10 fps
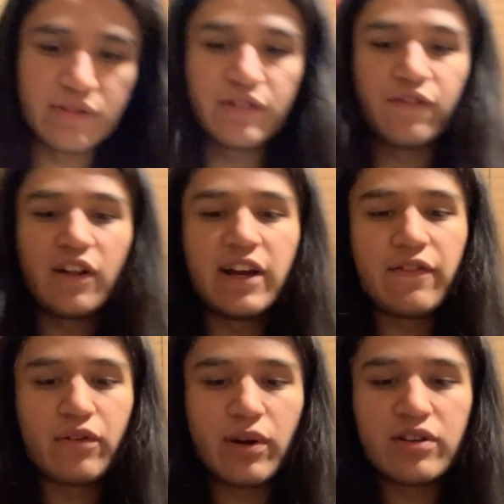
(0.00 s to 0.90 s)
to fly
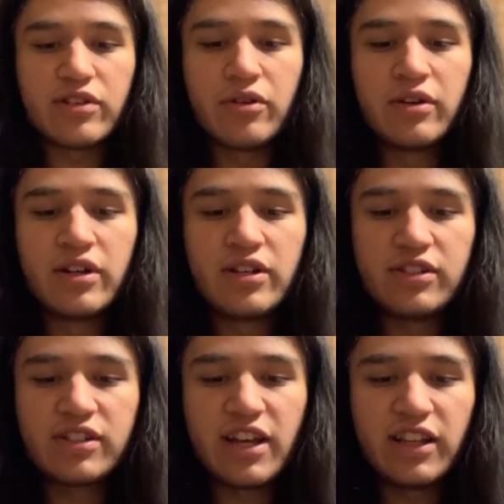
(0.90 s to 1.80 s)
everywhere, so
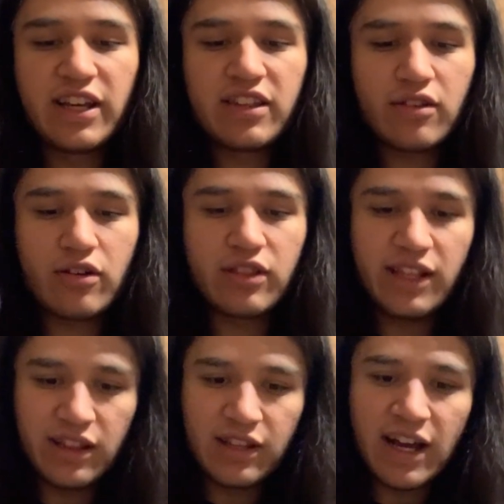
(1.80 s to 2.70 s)
just kind of like the
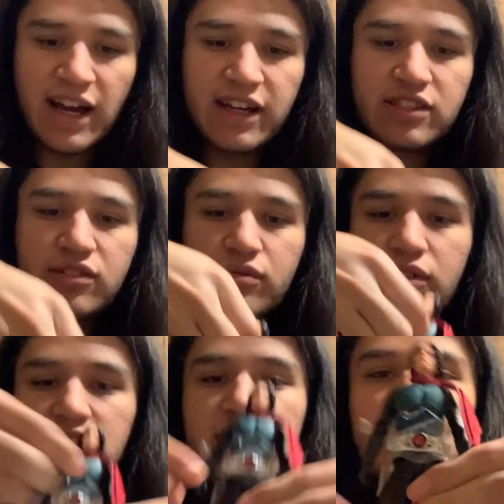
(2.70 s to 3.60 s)
last
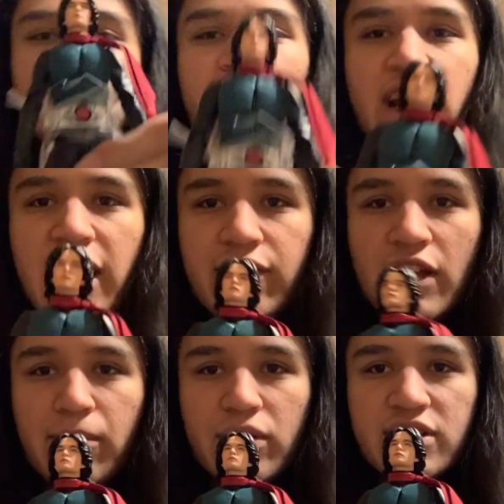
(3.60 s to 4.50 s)
release, you kind of have
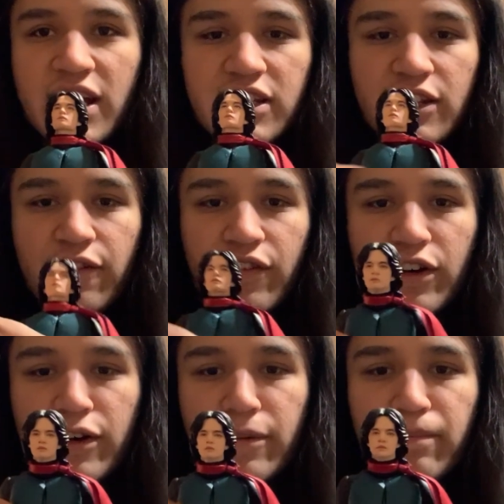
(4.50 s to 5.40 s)
that protective
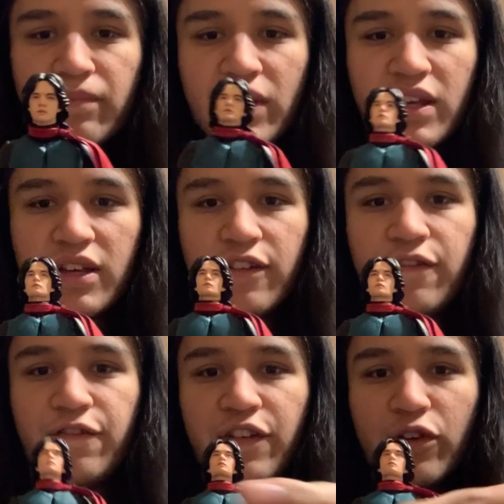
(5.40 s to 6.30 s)

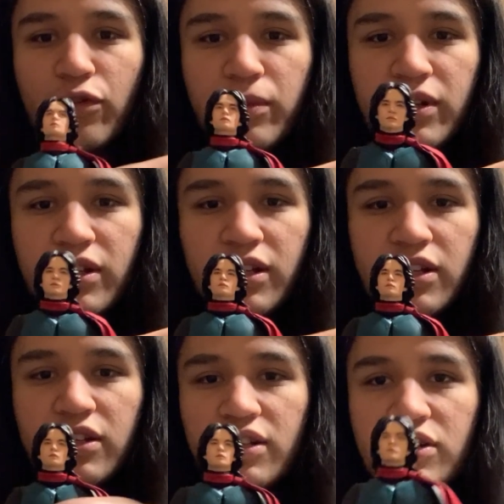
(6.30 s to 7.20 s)
film,
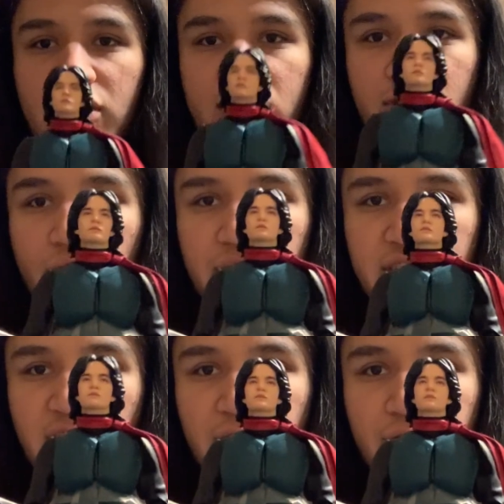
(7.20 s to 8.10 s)
just so the
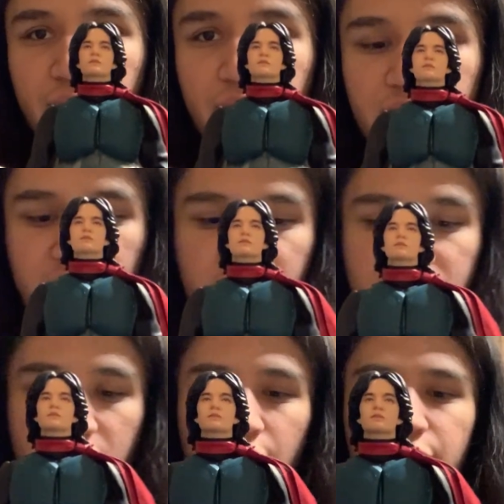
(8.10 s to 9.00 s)
Typhoon doesn't get
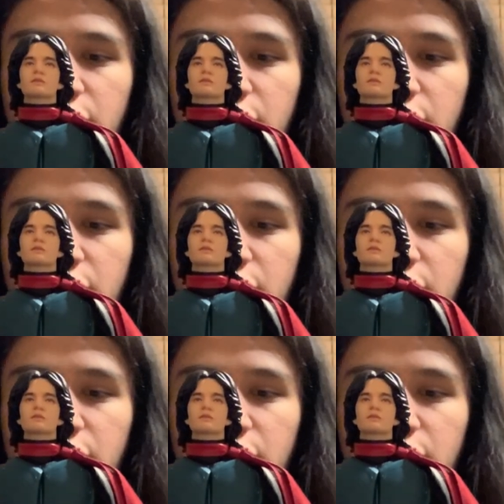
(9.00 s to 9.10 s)
scuffed